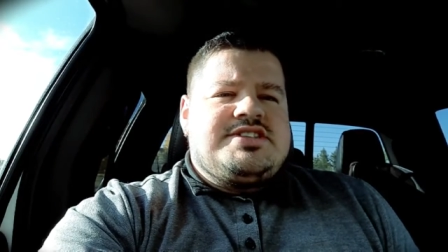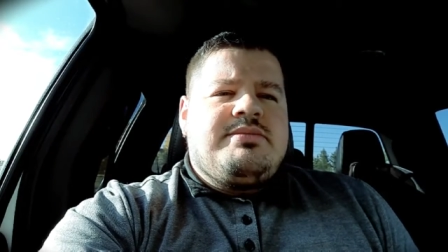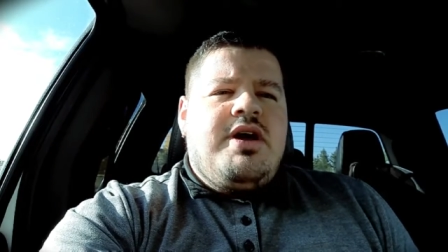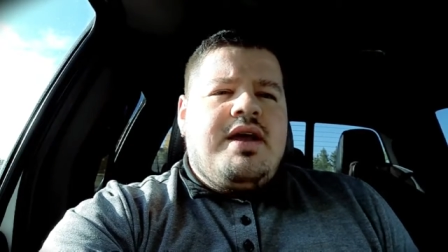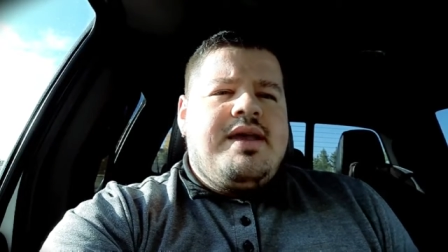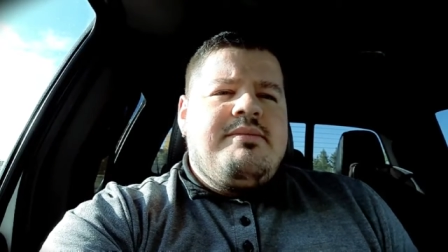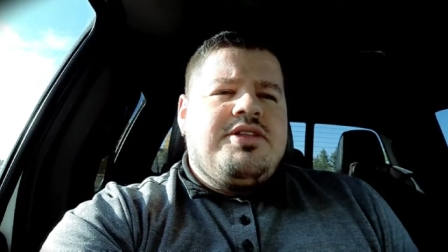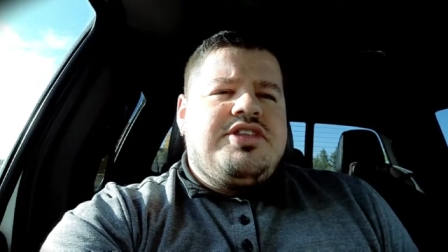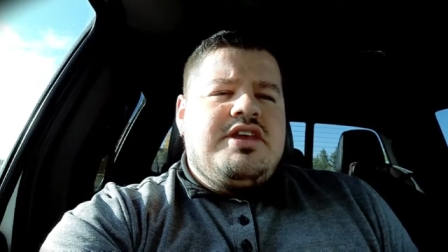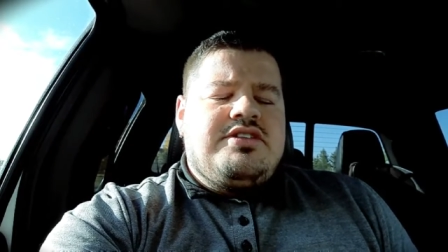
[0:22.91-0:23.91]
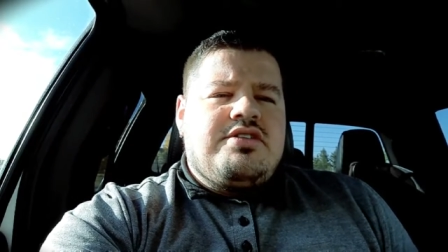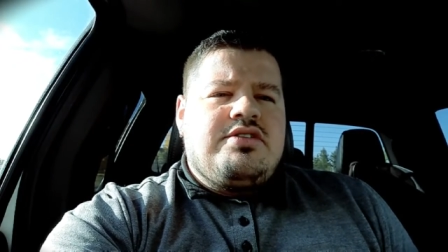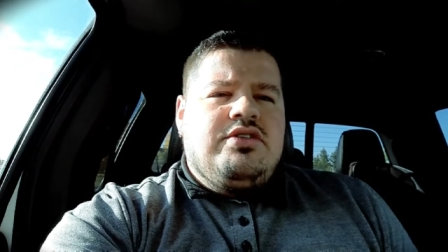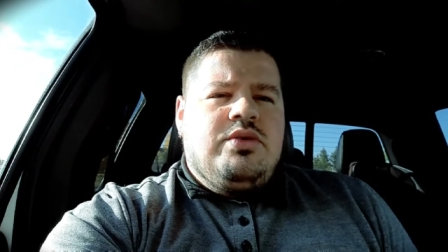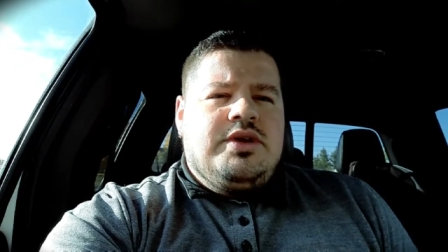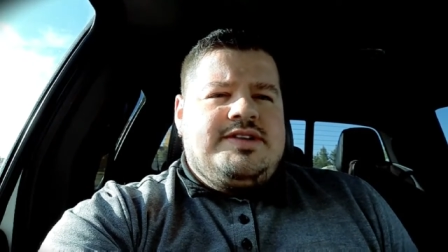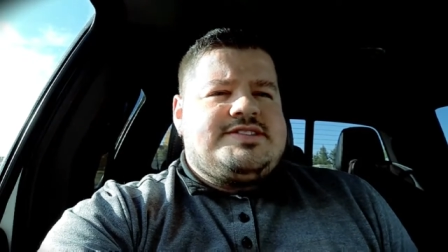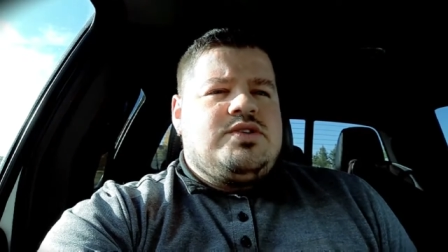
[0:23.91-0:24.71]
I'm talking about the internal ones,